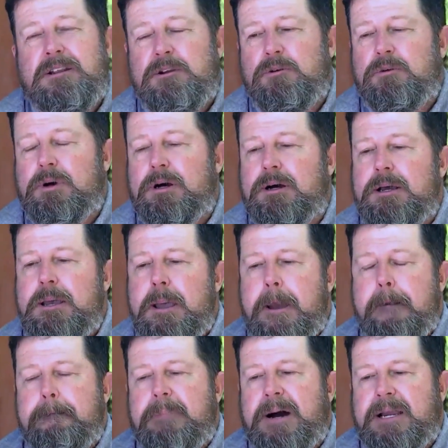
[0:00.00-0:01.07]
you
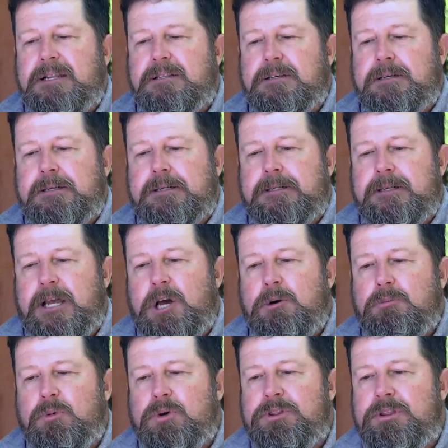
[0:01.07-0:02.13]
might
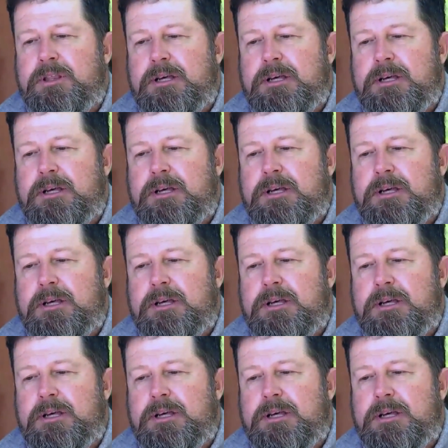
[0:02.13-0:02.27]
help with